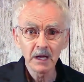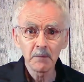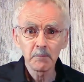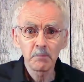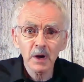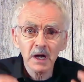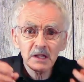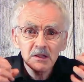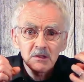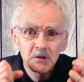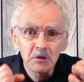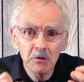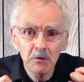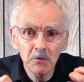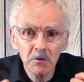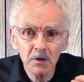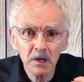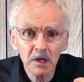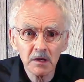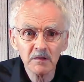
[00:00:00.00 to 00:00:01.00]
But
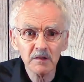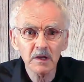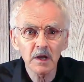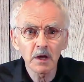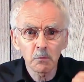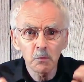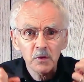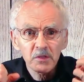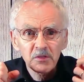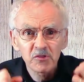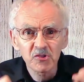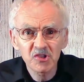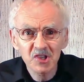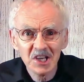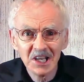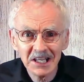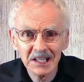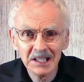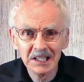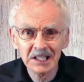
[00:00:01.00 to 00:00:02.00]
do this with
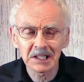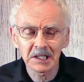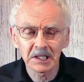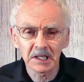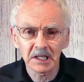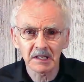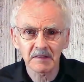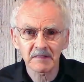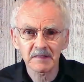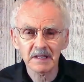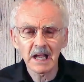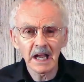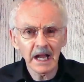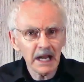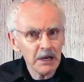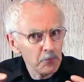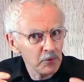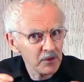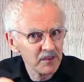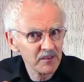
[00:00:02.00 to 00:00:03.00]
gentleness
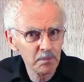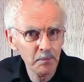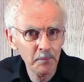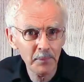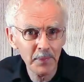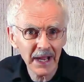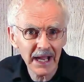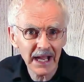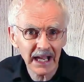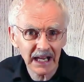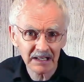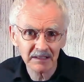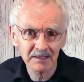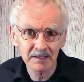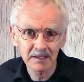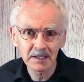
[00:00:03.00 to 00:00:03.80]
and respect.